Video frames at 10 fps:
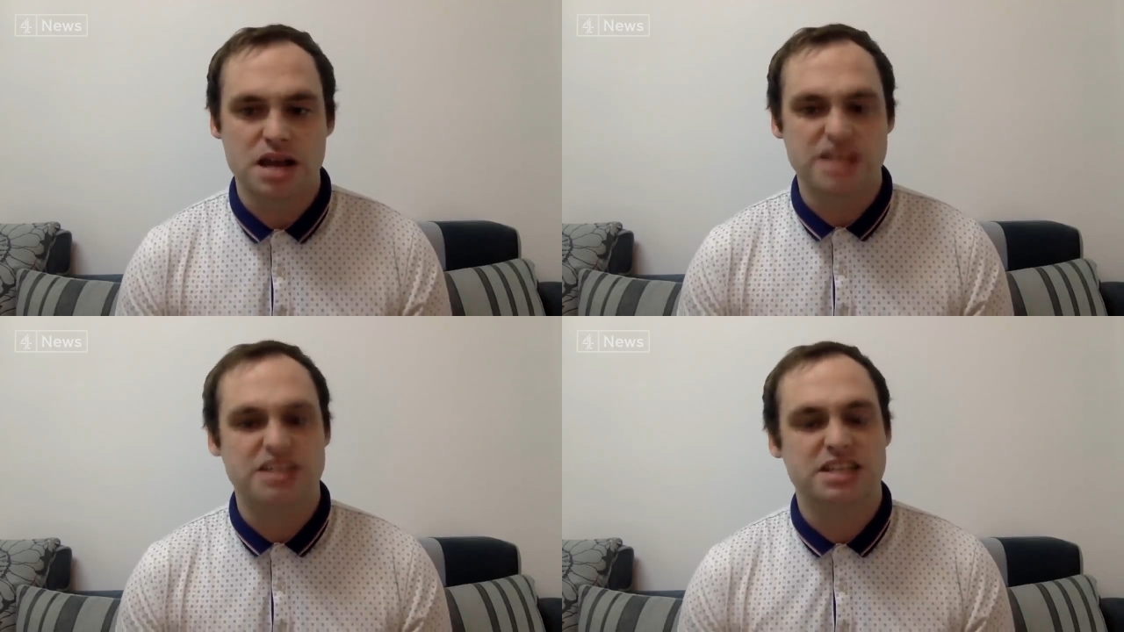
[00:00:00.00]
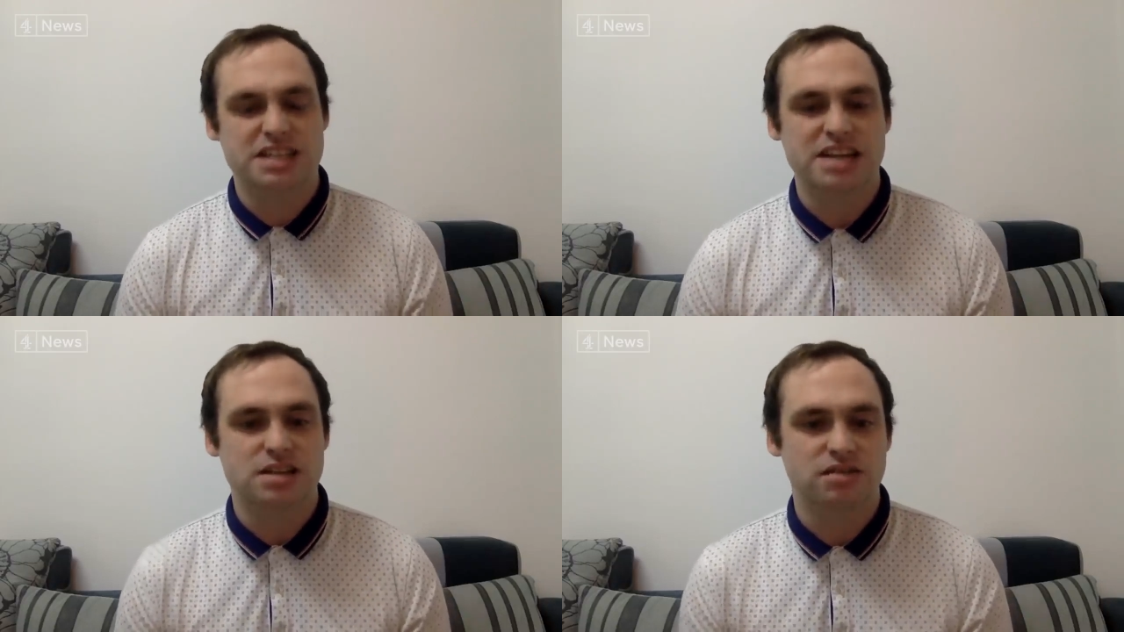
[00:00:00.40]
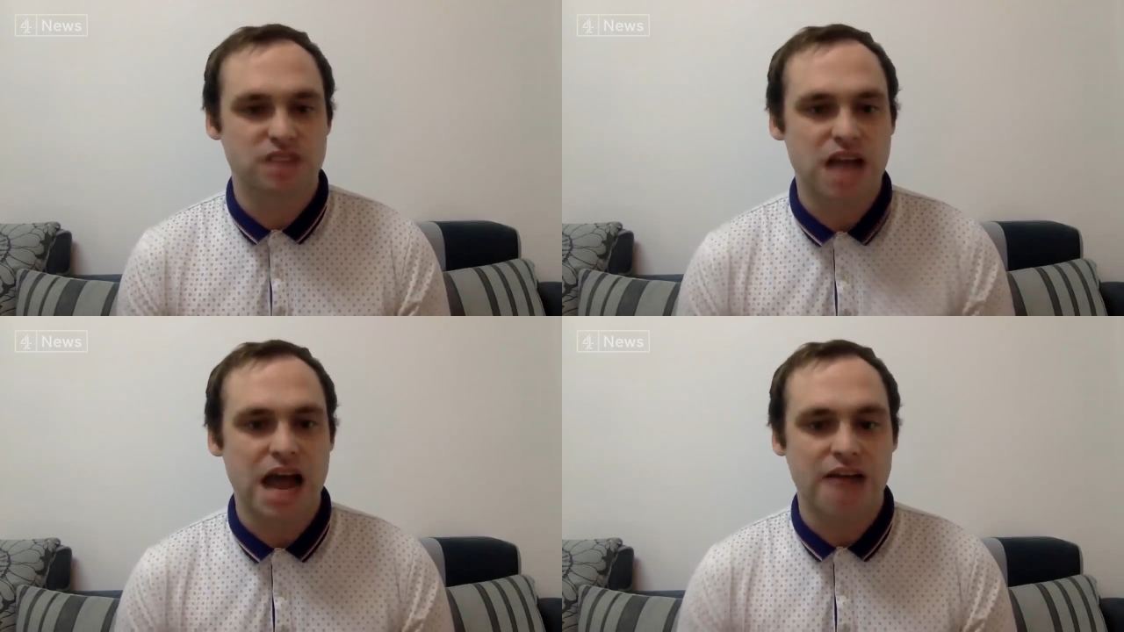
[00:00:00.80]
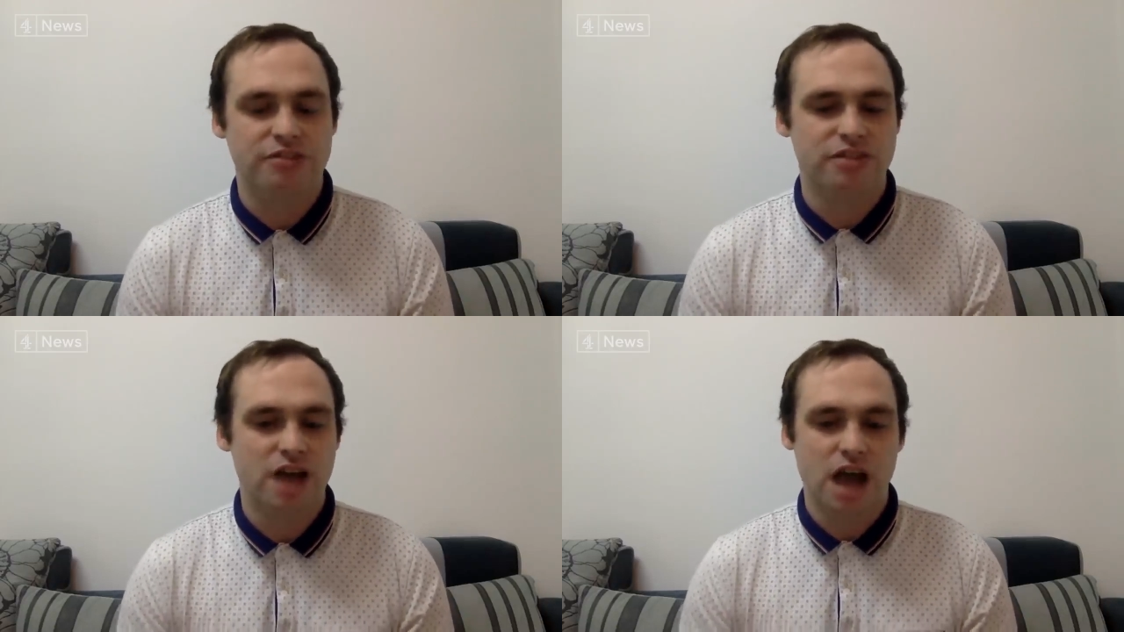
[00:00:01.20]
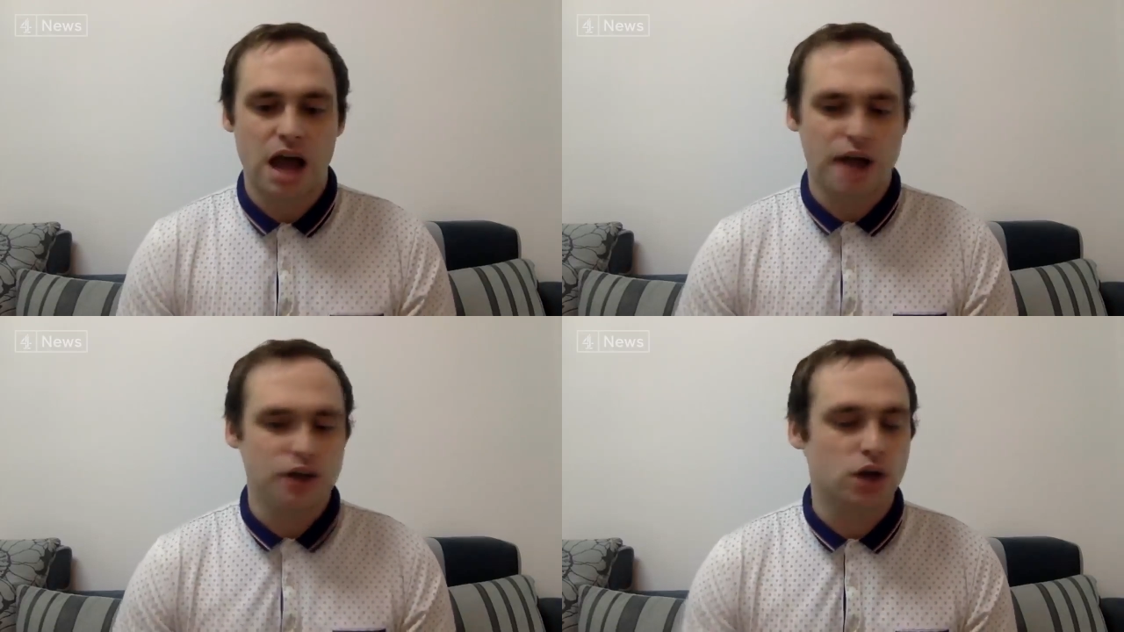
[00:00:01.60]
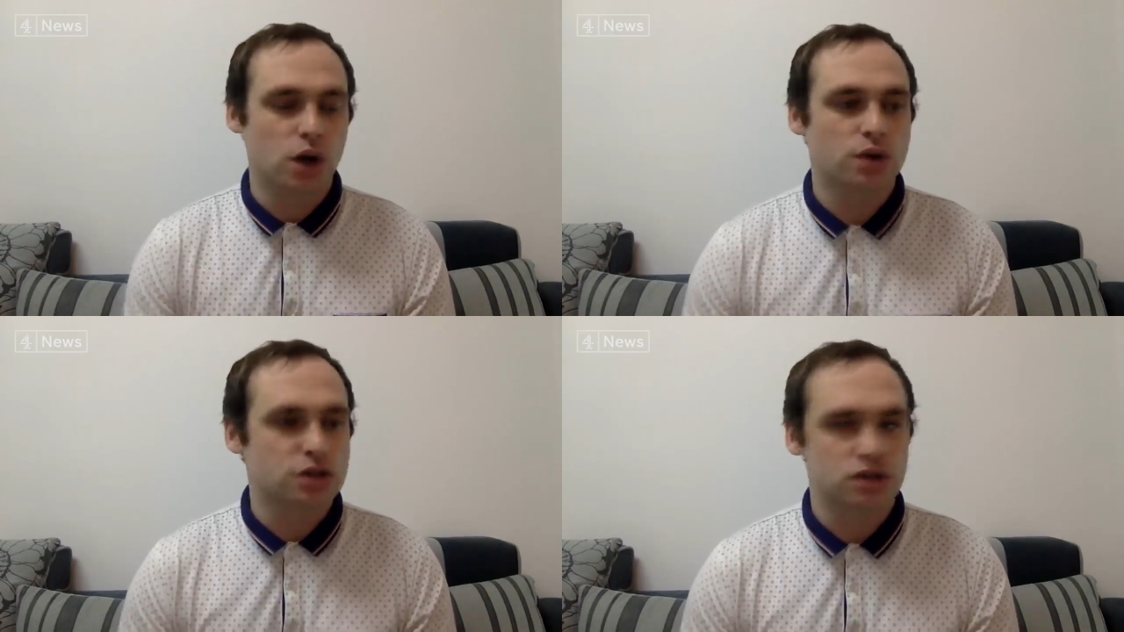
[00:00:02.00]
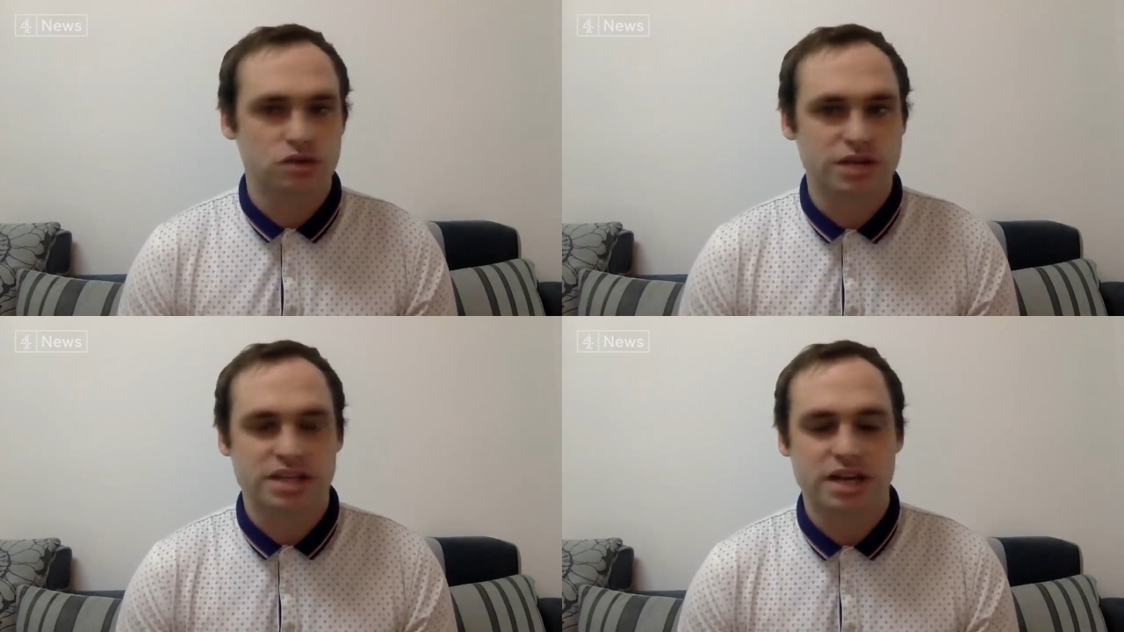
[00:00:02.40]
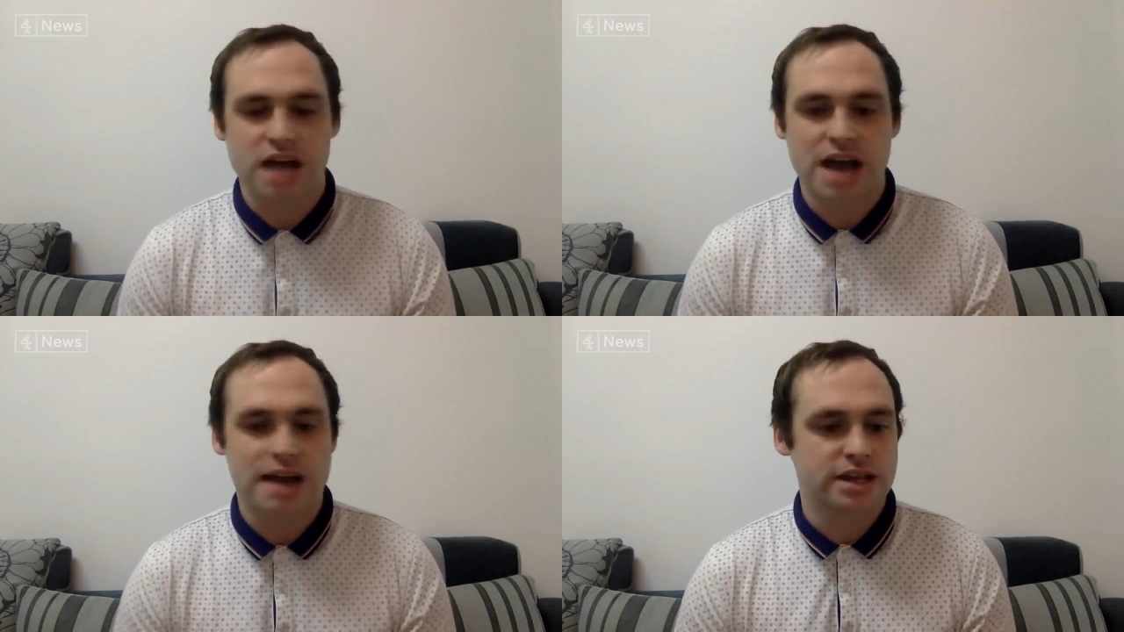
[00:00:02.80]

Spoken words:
there's a sense of life. You go on the streets at night,